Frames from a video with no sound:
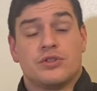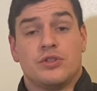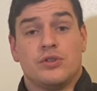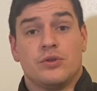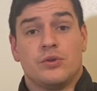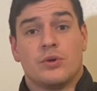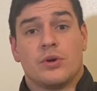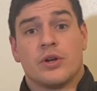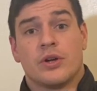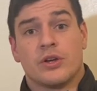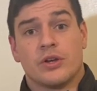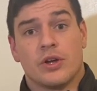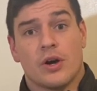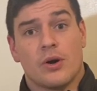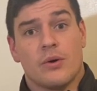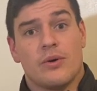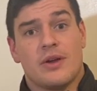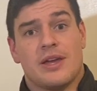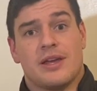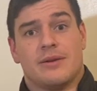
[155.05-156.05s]
to
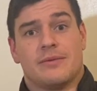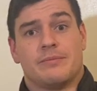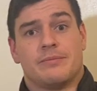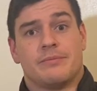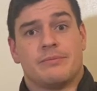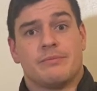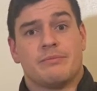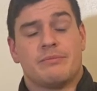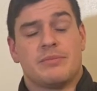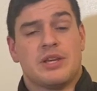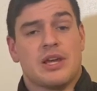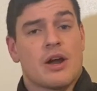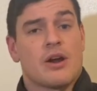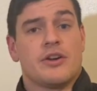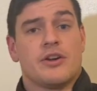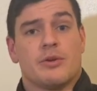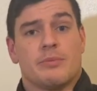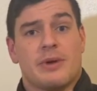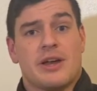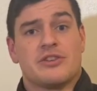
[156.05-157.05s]
go and PR
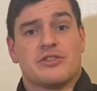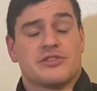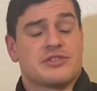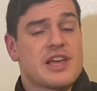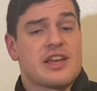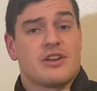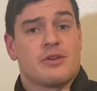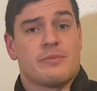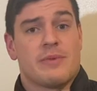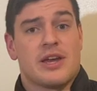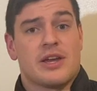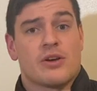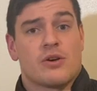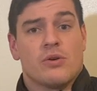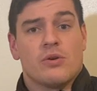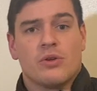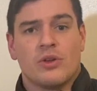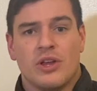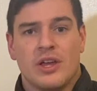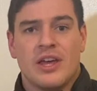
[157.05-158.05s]
your bench? Is that your main
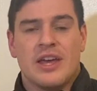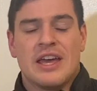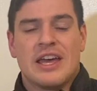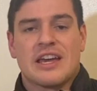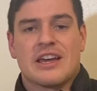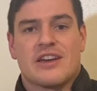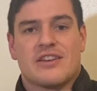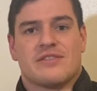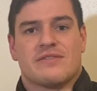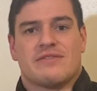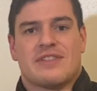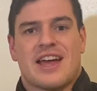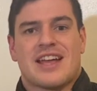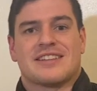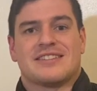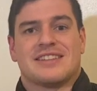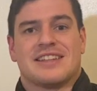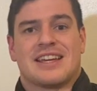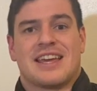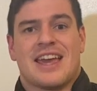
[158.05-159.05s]
goal? Because if
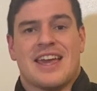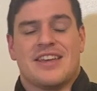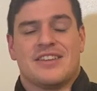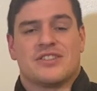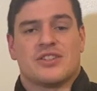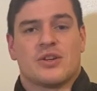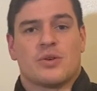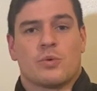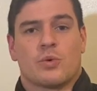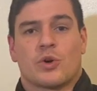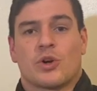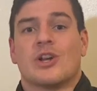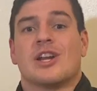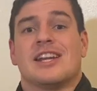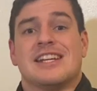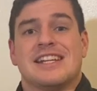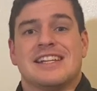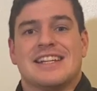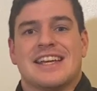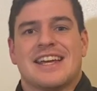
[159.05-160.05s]
that's the case, we're going
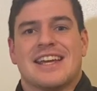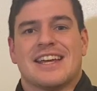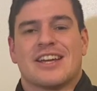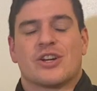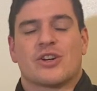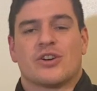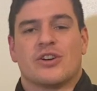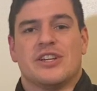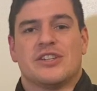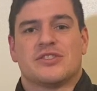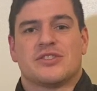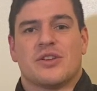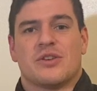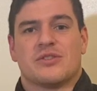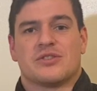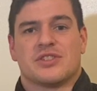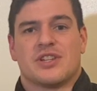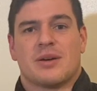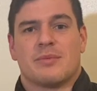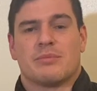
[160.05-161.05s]
to need to increase
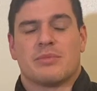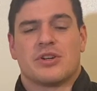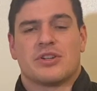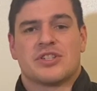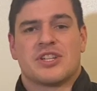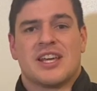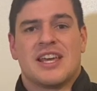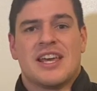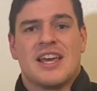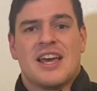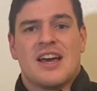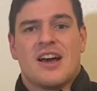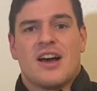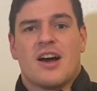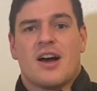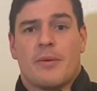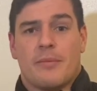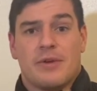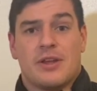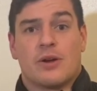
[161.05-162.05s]
those numbers
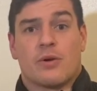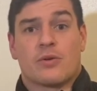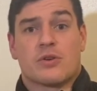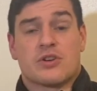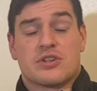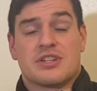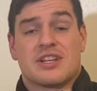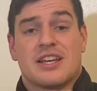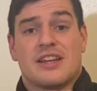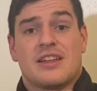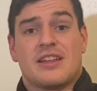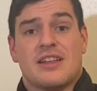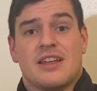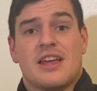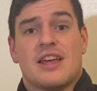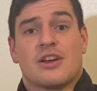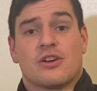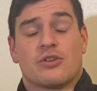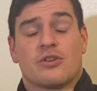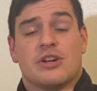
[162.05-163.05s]
in order to
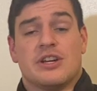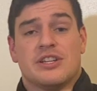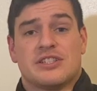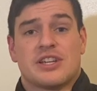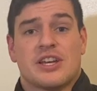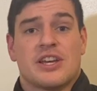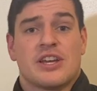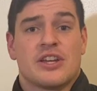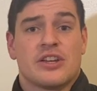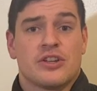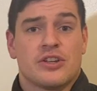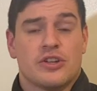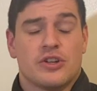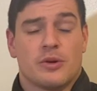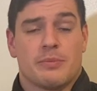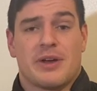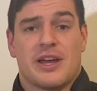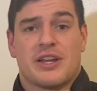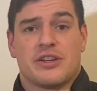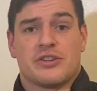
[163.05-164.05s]
increase
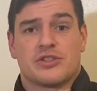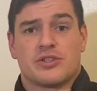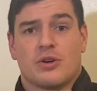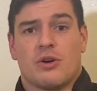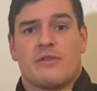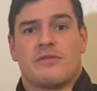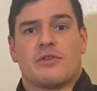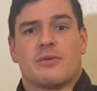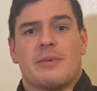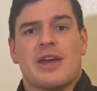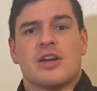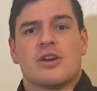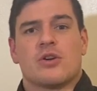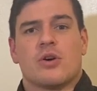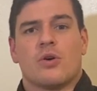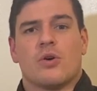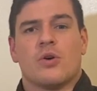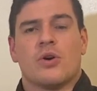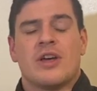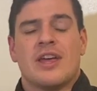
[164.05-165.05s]
your bench. So if your main
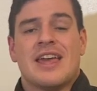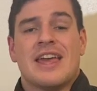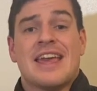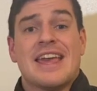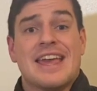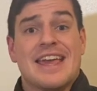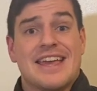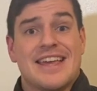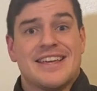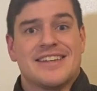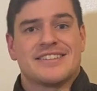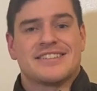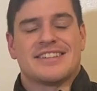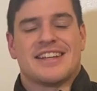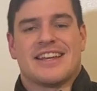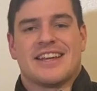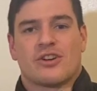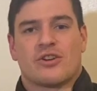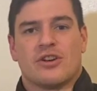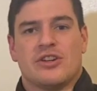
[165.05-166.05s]
goal is
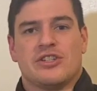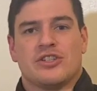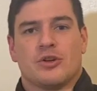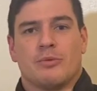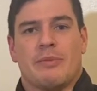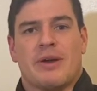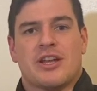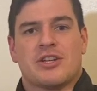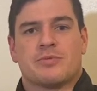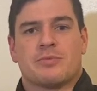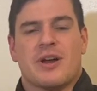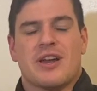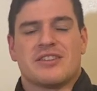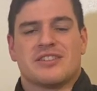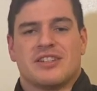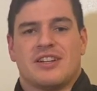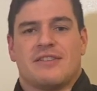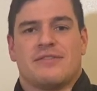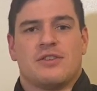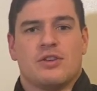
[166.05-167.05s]
to increase your bench
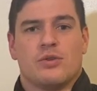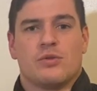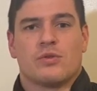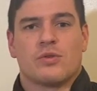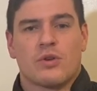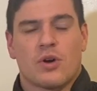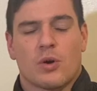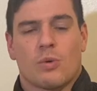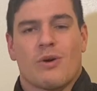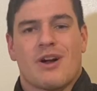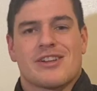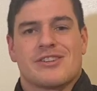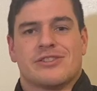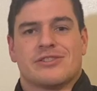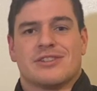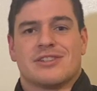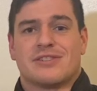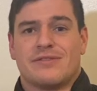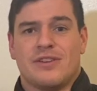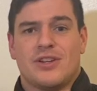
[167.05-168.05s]
press, and if you are
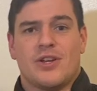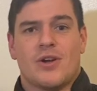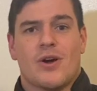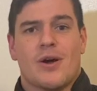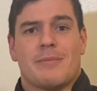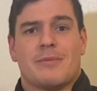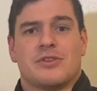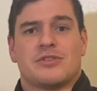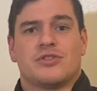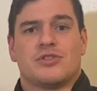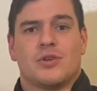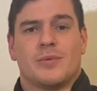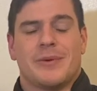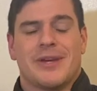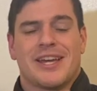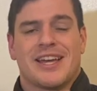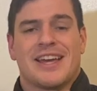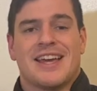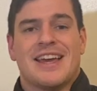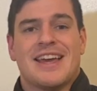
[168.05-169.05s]
watching this video, I'm
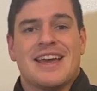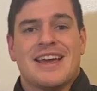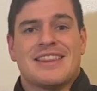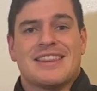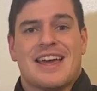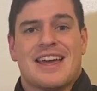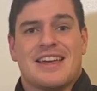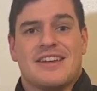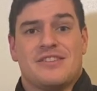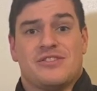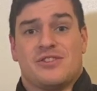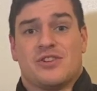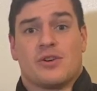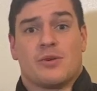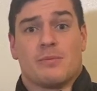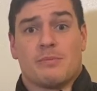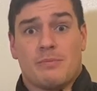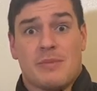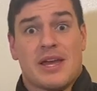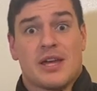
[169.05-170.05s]
assuming that is
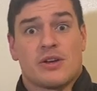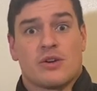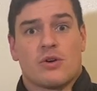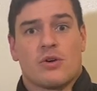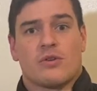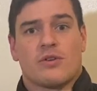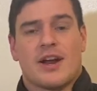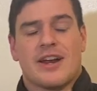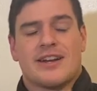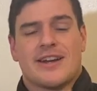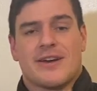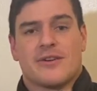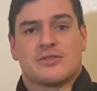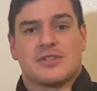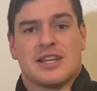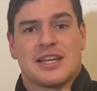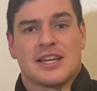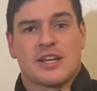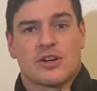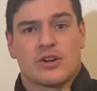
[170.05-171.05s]
your main goal right now, is
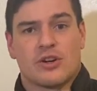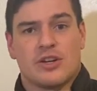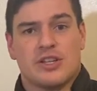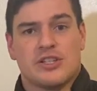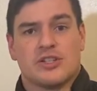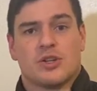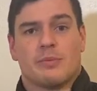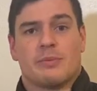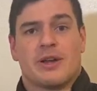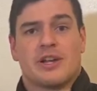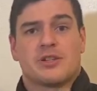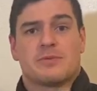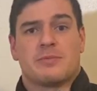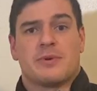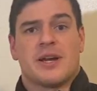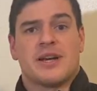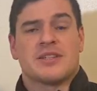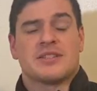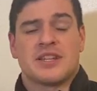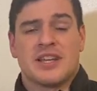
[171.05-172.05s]
to increase your bench
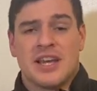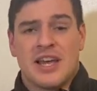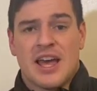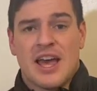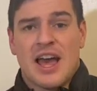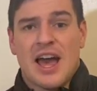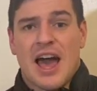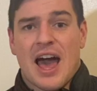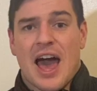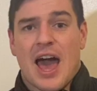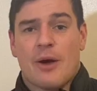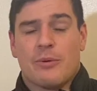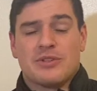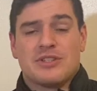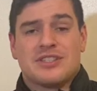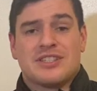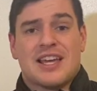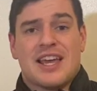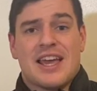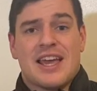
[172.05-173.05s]
press, I
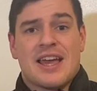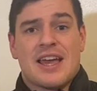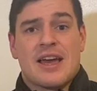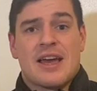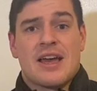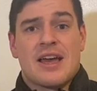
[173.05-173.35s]
would say